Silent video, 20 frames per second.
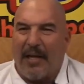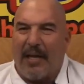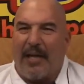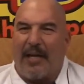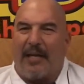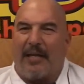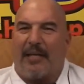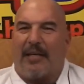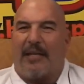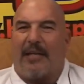
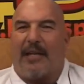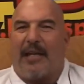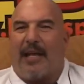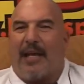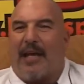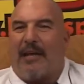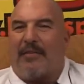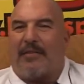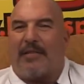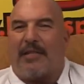And
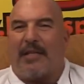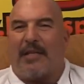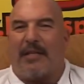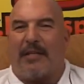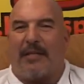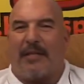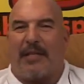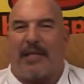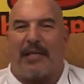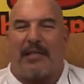I don't
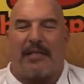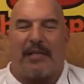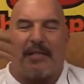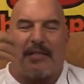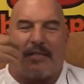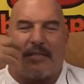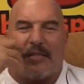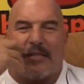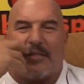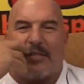see that
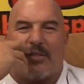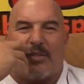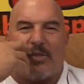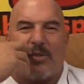that's just